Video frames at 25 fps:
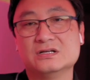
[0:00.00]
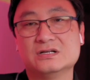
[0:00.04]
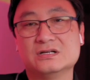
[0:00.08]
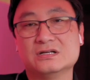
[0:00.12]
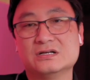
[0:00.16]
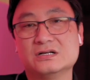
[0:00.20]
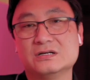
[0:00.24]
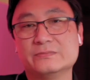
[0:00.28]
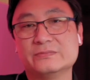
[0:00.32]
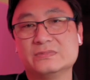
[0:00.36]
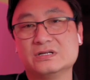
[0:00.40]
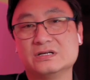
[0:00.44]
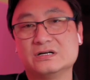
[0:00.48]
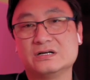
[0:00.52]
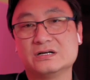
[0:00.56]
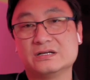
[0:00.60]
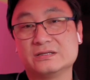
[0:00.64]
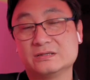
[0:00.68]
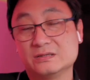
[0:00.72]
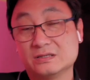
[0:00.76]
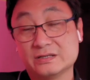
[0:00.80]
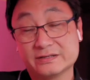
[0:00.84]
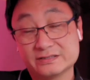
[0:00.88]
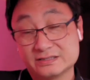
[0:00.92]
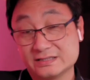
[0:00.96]
I
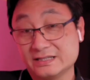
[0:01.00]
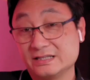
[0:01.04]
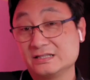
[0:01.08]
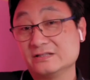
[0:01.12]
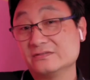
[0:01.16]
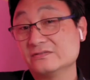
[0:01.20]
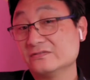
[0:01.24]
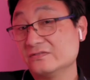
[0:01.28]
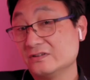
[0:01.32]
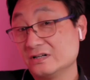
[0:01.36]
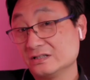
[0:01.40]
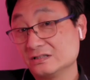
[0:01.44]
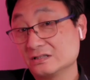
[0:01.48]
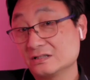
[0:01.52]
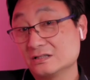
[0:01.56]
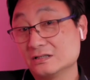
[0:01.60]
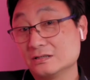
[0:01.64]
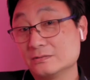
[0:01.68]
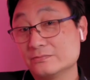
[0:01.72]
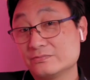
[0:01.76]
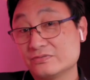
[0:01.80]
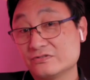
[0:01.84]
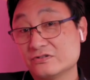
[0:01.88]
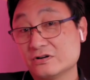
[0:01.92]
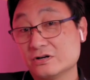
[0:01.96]
like to edit in Final
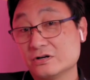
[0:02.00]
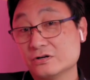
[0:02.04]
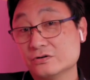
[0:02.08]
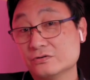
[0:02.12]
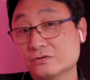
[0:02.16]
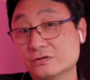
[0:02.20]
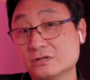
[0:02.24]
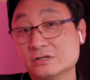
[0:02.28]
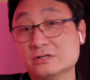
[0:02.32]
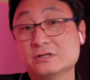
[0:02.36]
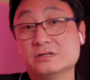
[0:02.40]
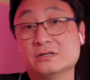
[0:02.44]
Cut Pro,